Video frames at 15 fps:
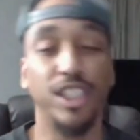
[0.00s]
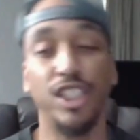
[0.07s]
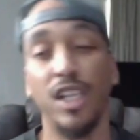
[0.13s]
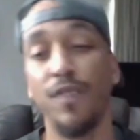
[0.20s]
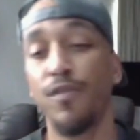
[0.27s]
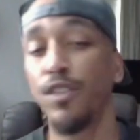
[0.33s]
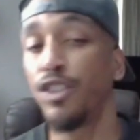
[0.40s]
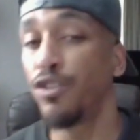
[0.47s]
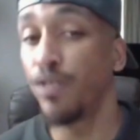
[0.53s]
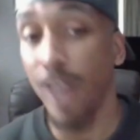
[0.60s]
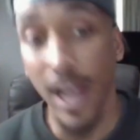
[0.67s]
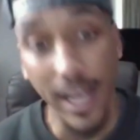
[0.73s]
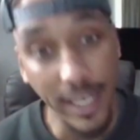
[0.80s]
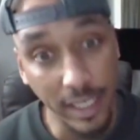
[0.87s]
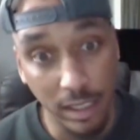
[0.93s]
Sheffield
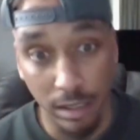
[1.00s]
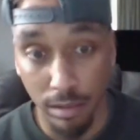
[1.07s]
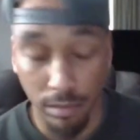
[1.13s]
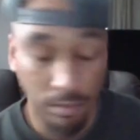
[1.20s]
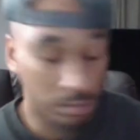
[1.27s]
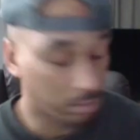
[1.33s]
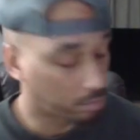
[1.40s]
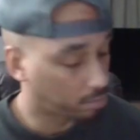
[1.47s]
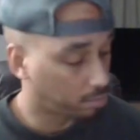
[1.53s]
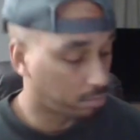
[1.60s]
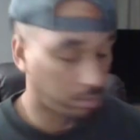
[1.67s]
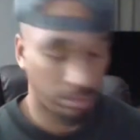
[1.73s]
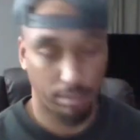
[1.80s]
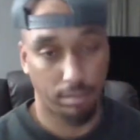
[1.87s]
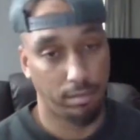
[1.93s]
United.
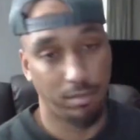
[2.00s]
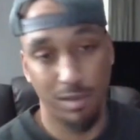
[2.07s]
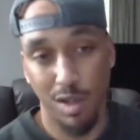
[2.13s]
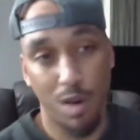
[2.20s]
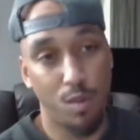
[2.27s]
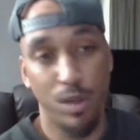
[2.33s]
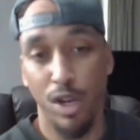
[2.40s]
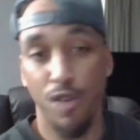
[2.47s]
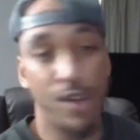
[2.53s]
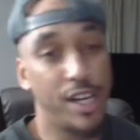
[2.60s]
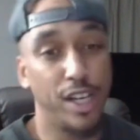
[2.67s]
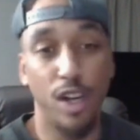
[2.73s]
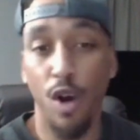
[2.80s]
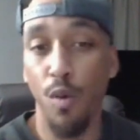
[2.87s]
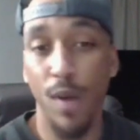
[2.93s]
Well, we
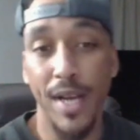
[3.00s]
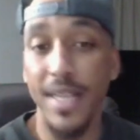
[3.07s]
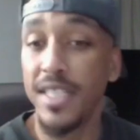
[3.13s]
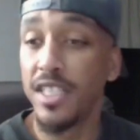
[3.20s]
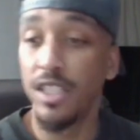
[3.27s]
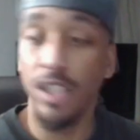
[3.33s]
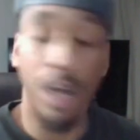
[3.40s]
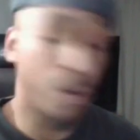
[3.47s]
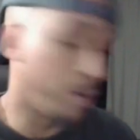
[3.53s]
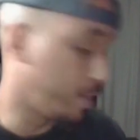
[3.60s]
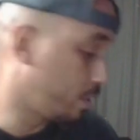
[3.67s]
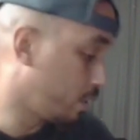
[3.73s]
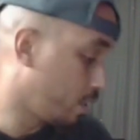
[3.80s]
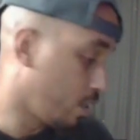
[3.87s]
already know where this is going.